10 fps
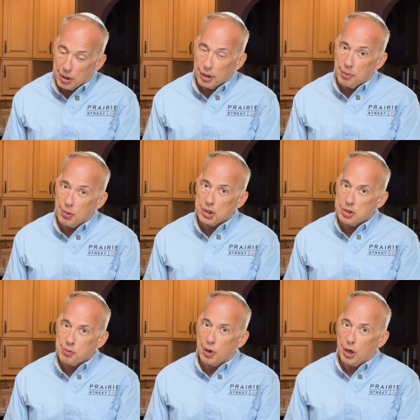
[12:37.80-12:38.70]
the
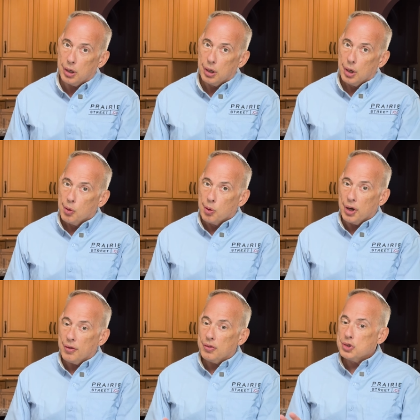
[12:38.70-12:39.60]
limits, but
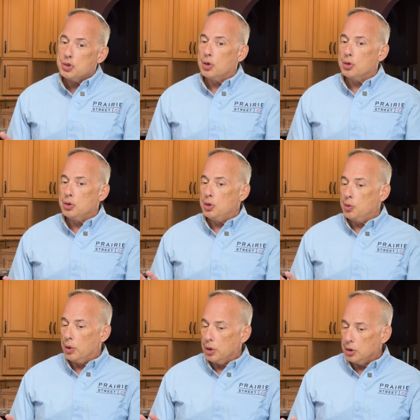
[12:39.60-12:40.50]
whatever zone you
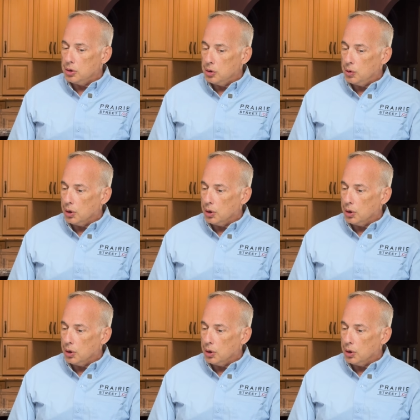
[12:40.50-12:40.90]
want to do